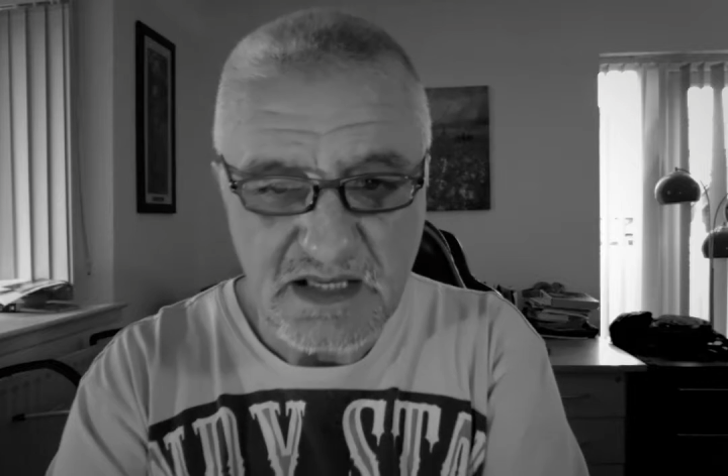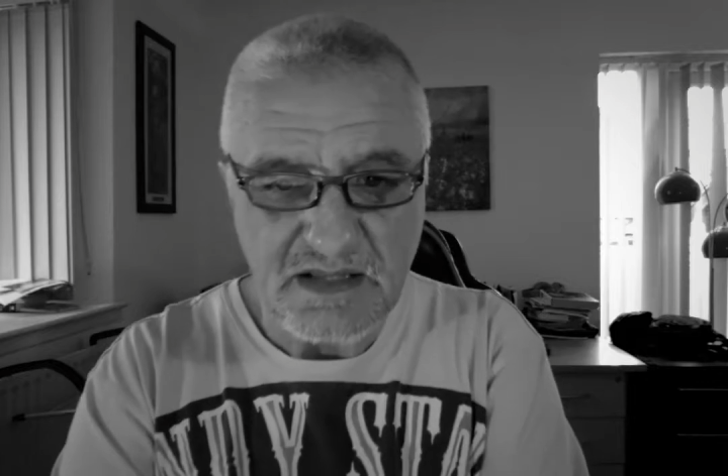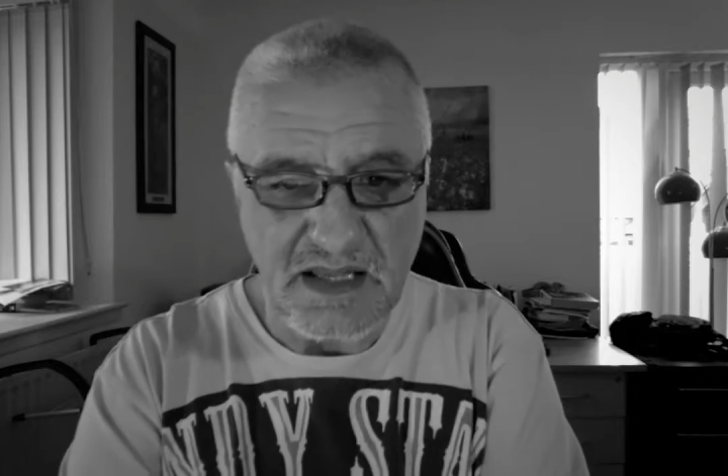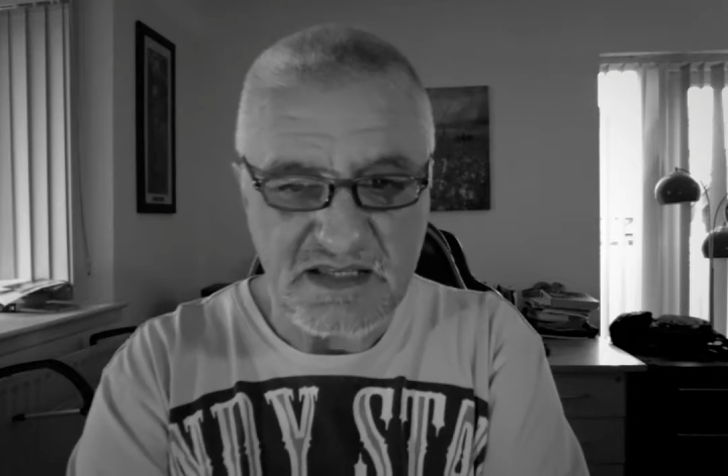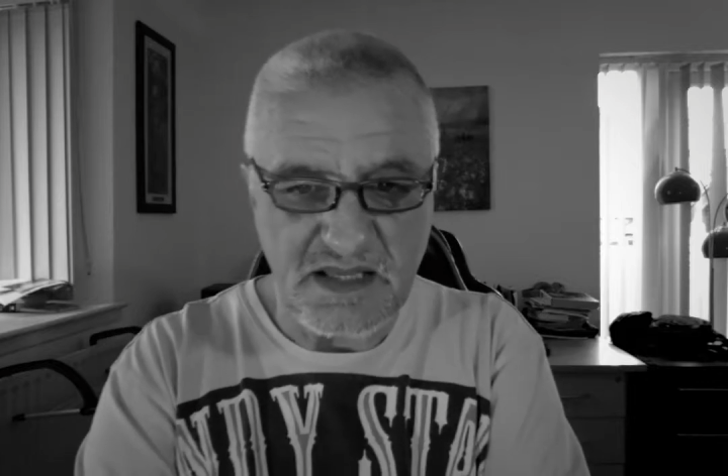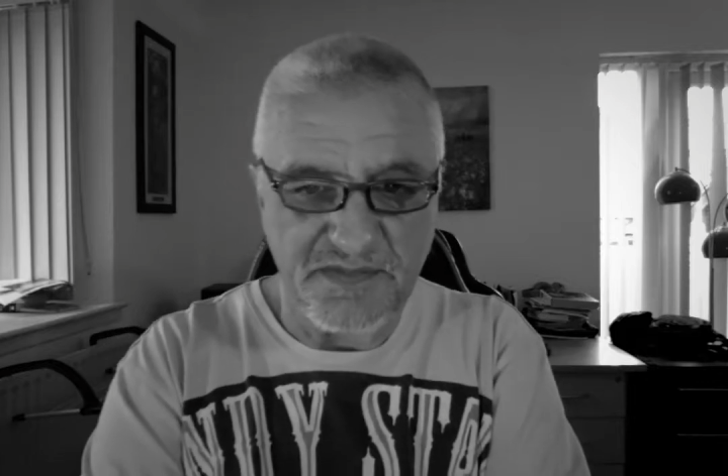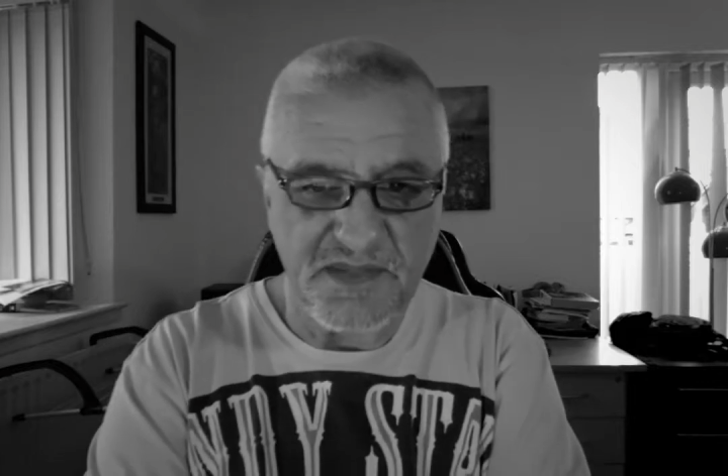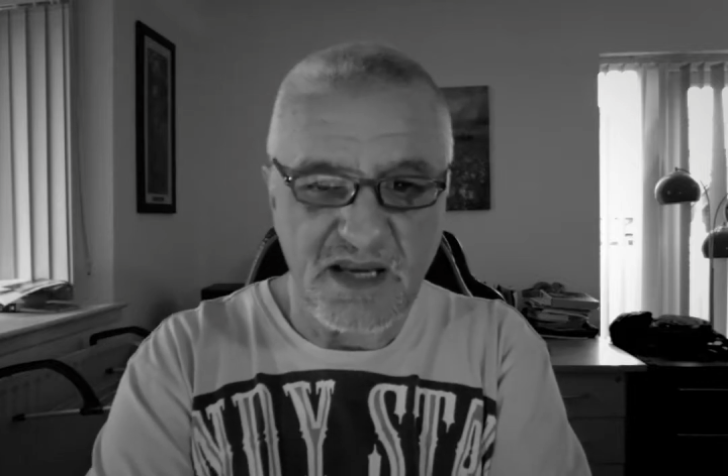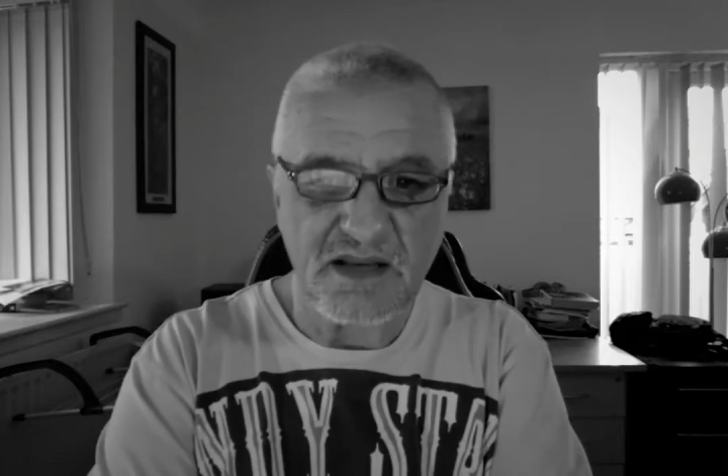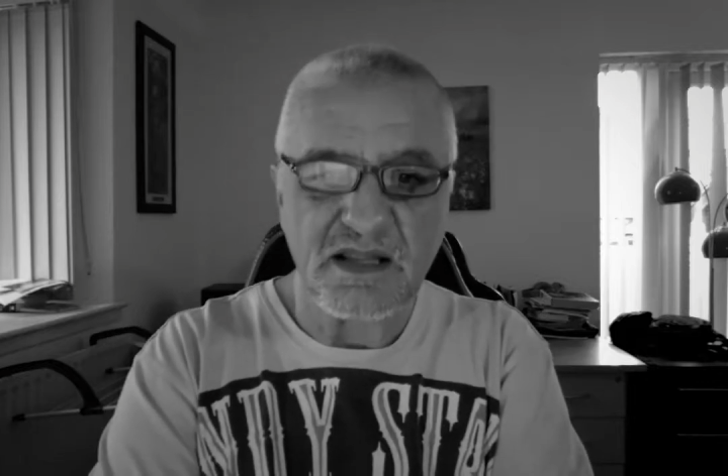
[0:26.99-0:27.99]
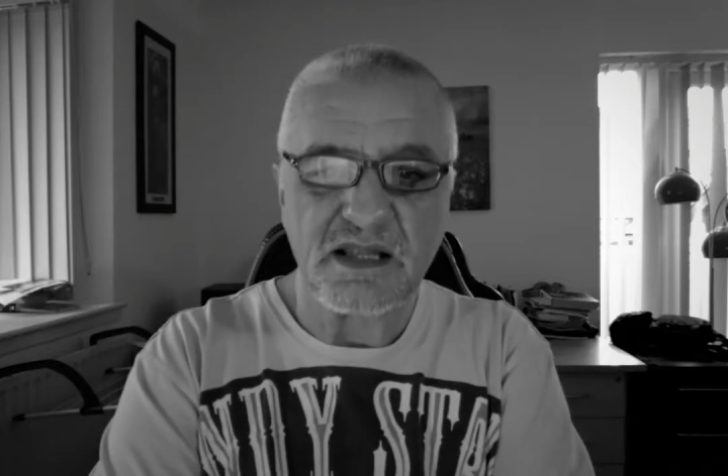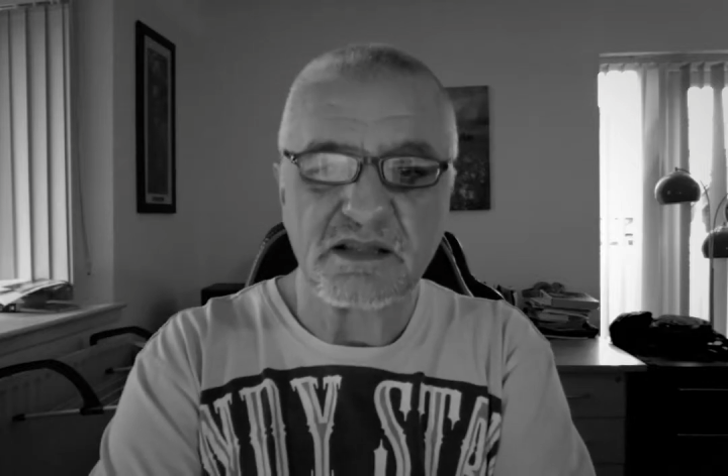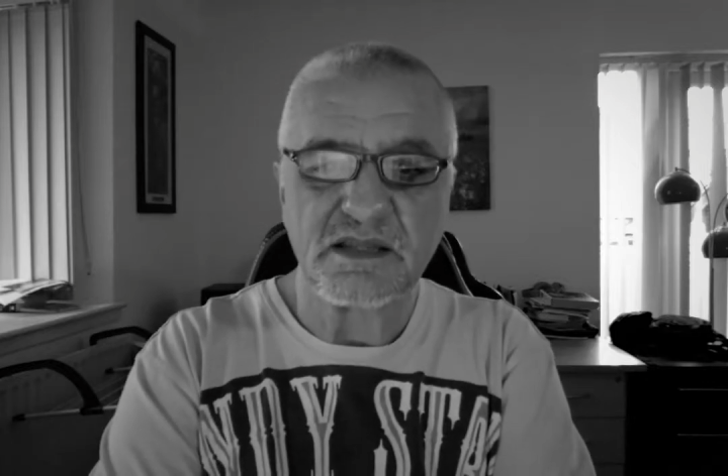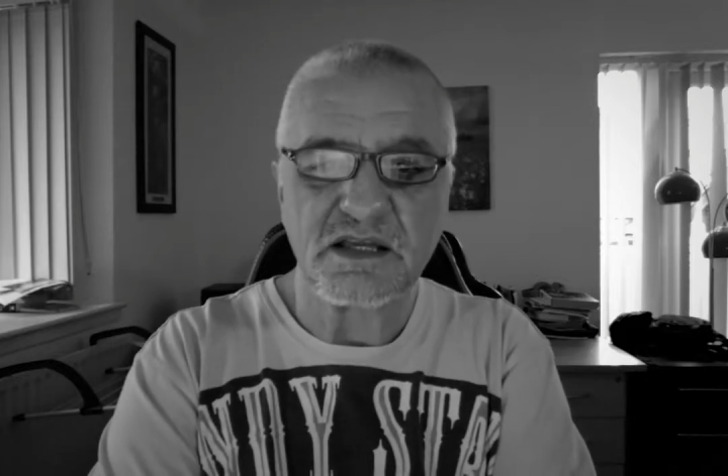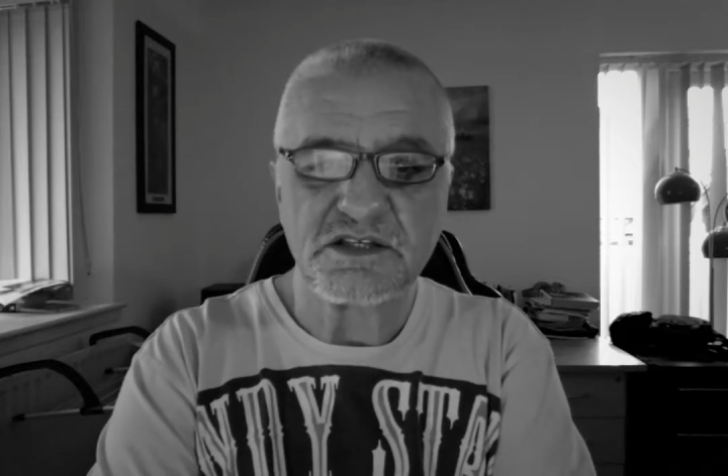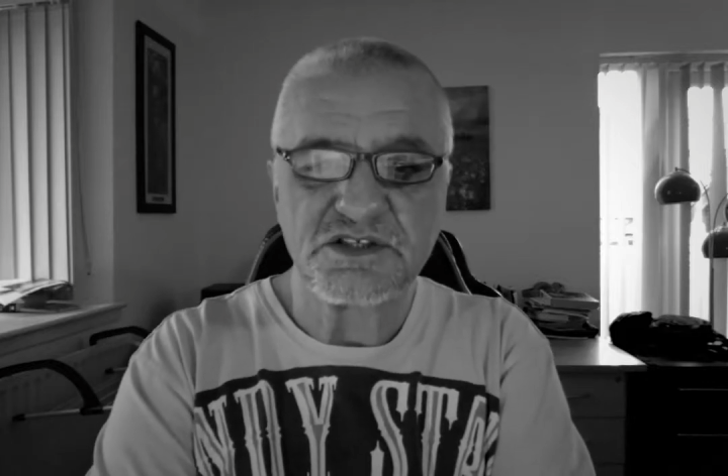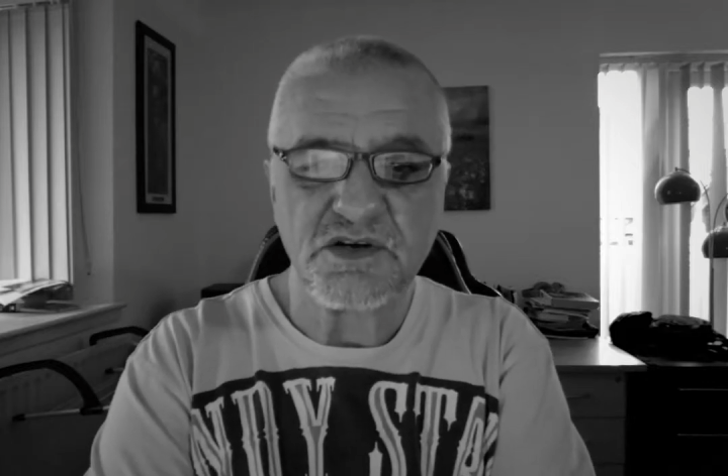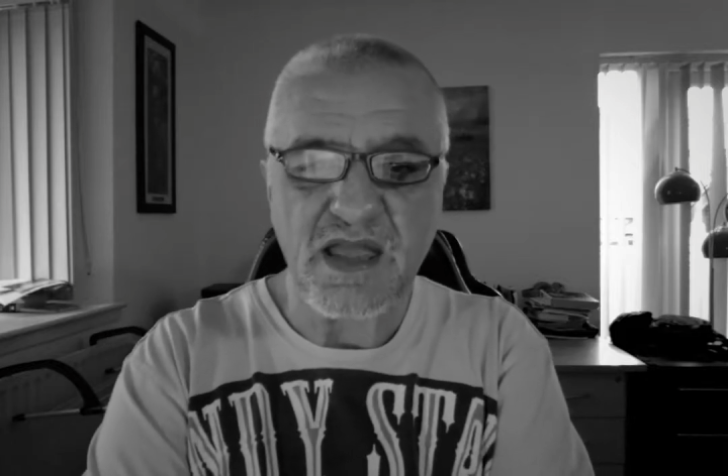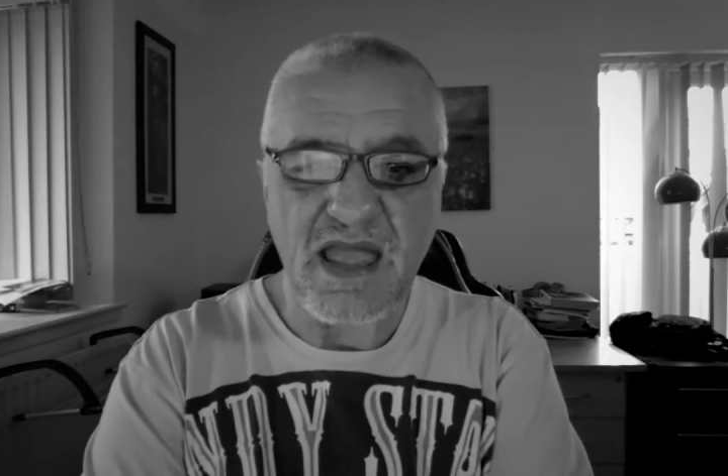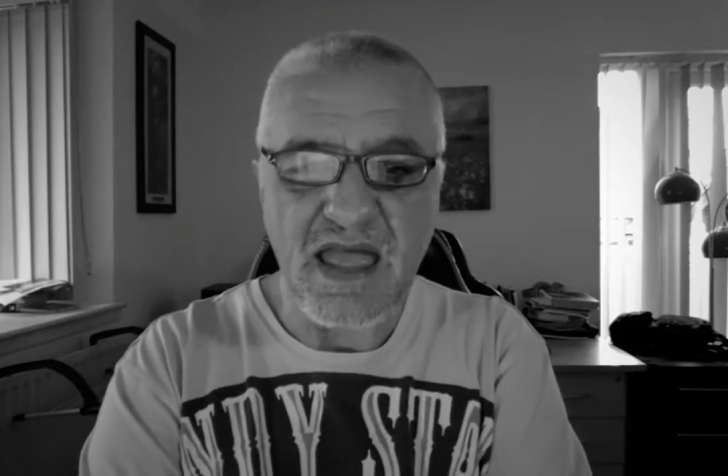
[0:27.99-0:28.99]
there's that thing that does your
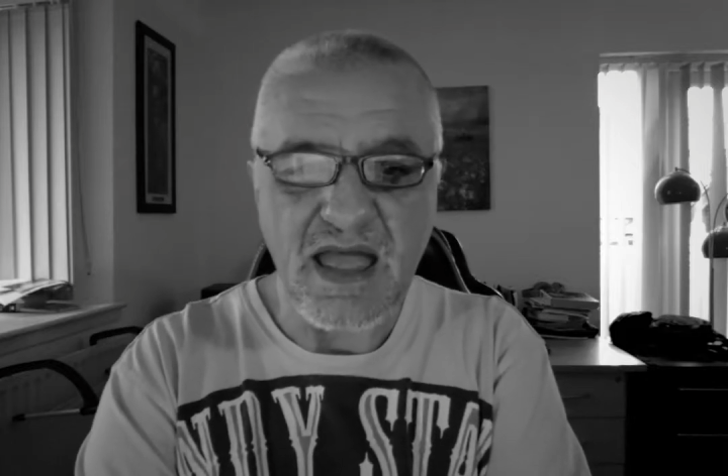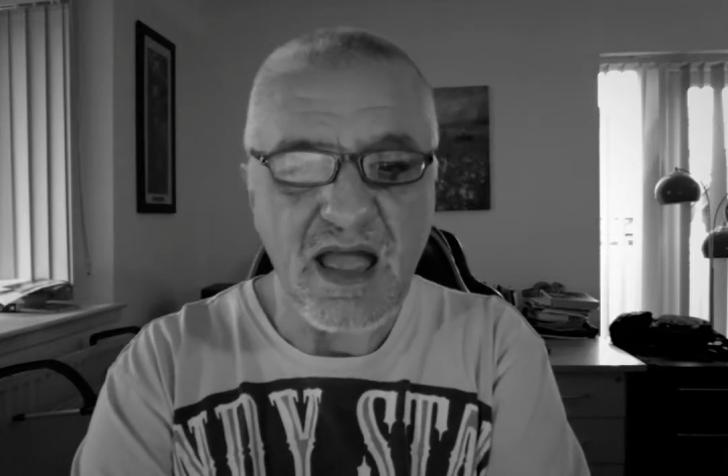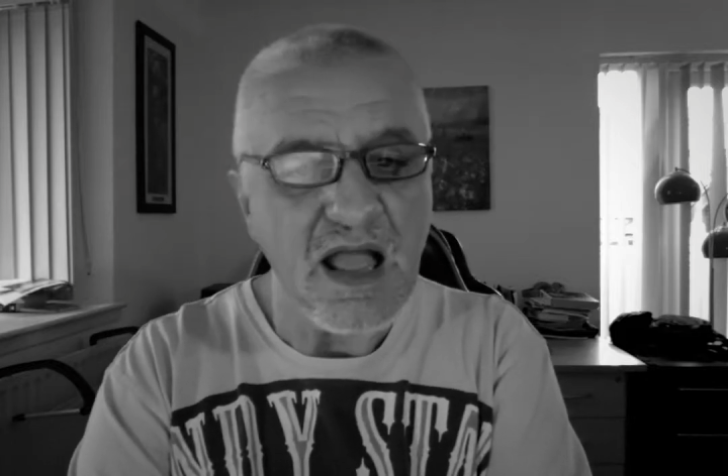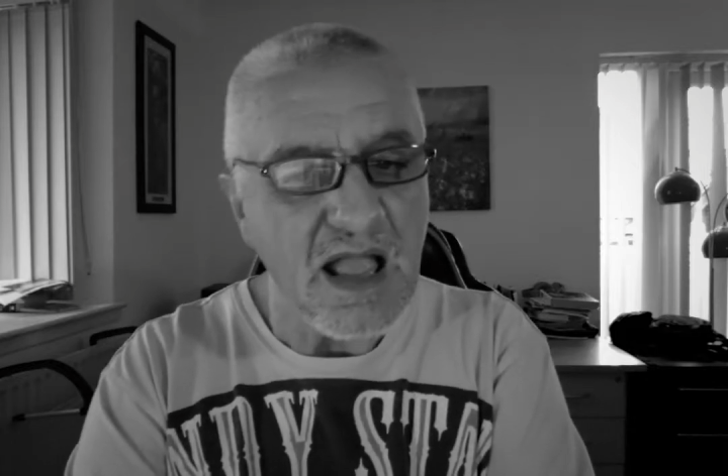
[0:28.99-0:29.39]
hair,